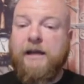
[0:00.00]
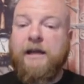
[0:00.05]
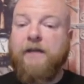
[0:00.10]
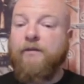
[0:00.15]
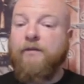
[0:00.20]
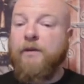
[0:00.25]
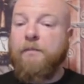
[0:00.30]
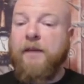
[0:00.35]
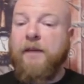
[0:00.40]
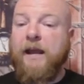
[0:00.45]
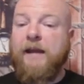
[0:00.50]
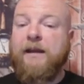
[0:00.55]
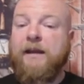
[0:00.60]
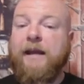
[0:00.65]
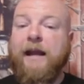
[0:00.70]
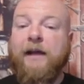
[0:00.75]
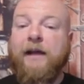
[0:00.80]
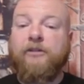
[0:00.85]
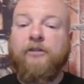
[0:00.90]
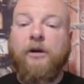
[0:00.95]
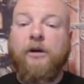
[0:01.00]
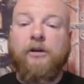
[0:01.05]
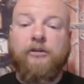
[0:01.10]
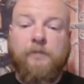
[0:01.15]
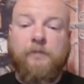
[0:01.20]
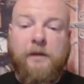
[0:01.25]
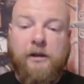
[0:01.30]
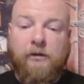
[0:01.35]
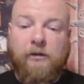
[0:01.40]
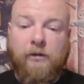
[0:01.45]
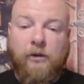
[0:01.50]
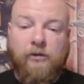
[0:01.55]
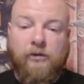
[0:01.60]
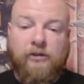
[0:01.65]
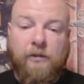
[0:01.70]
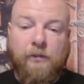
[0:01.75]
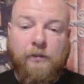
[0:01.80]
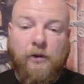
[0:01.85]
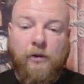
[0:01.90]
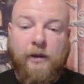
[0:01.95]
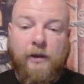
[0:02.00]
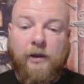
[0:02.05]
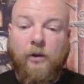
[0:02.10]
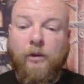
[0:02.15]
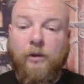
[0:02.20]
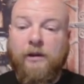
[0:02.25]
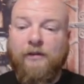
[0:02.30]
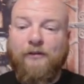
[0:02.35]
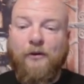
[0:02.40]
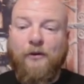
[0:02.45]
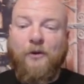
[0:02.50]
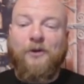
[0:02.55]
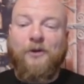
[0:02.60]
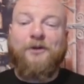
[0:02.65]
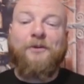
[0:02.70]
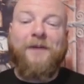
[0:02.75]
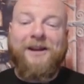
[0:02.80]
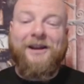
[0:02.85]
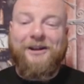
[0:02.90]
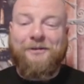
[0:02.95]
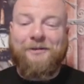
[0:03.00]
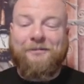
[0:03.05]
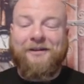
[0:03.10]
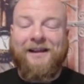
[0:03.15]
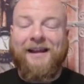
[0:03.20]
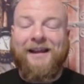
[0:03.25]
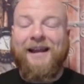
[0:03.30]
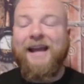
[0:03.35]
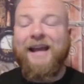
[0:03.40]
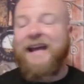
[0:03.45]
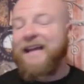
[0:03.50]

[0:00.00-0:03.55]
If we paid to cast all speaking roles in the book, we could only afford a radio play.